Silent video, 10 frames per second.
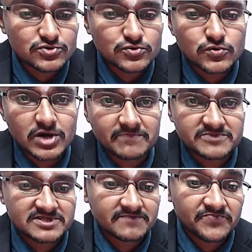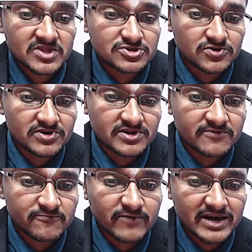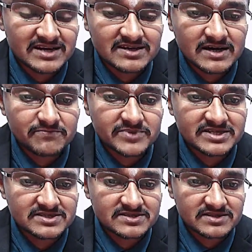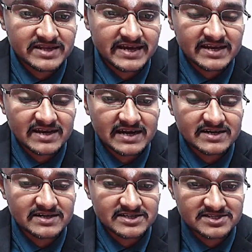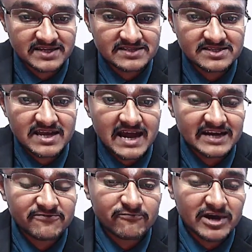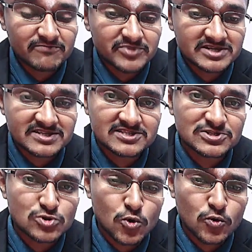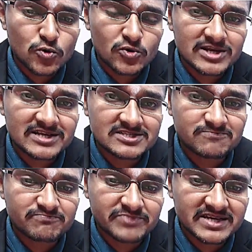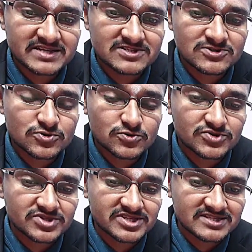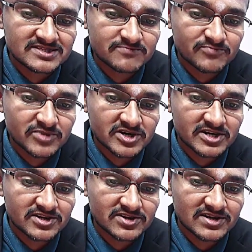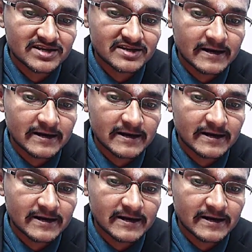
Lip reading: to two cups. So if one cup is there at a distance and if one person slowly speaks through this particular cup,